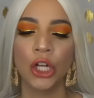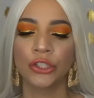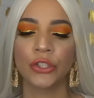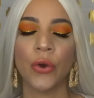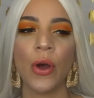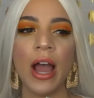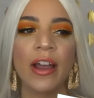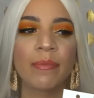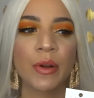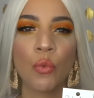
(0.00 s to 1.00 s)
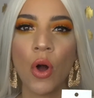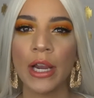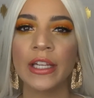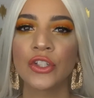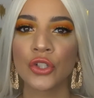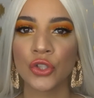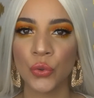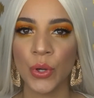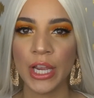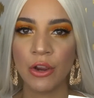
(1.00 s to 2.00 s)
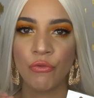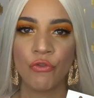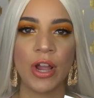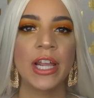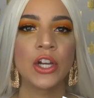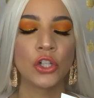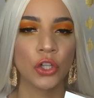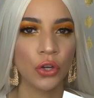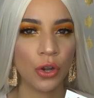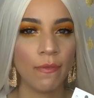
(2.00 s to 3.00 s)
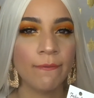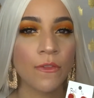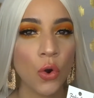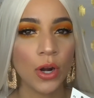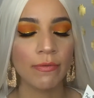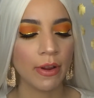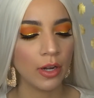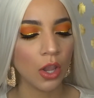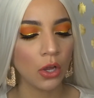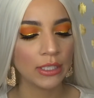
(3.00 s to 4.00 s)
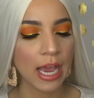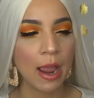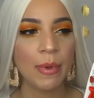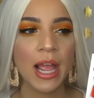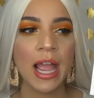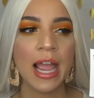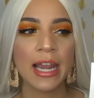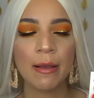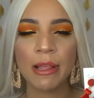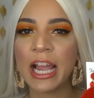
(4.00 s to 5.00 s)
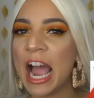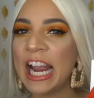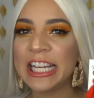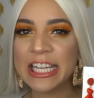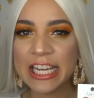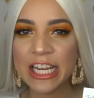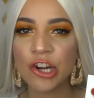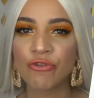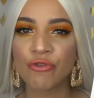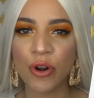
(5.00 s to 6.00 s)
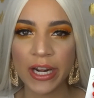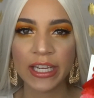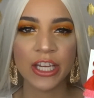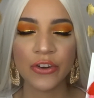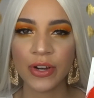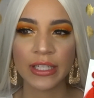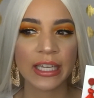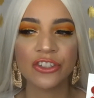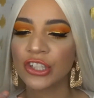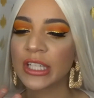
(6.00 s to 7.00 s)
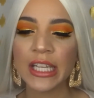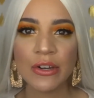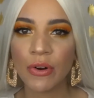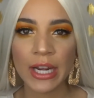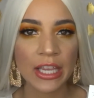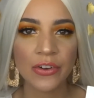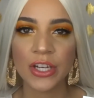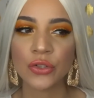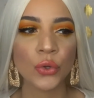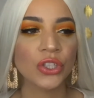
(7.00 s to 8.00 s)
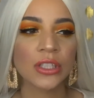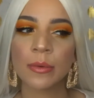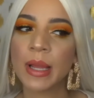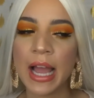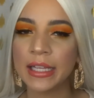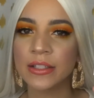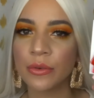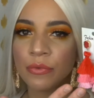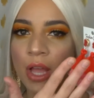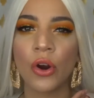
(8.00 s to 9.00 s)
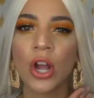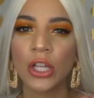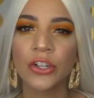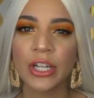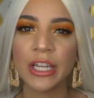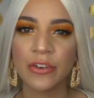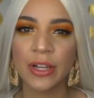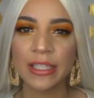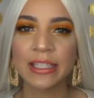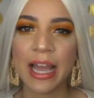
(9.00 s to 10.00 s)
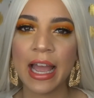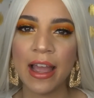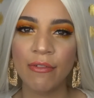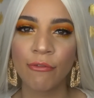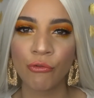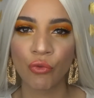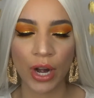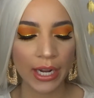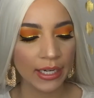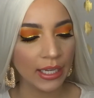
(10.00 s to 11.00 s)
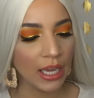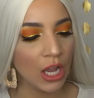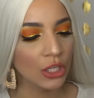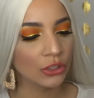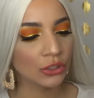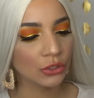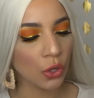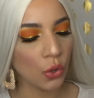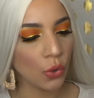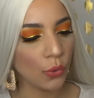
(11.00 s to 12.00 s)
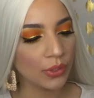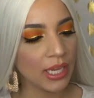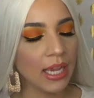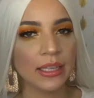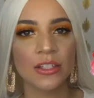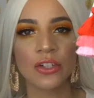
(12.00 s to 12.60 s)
So I've been wanting to do a red look for a very long time, and I'm like, I need red earrings. I just need red earrings, or some kinds of colored earrings that have red. So yeah, these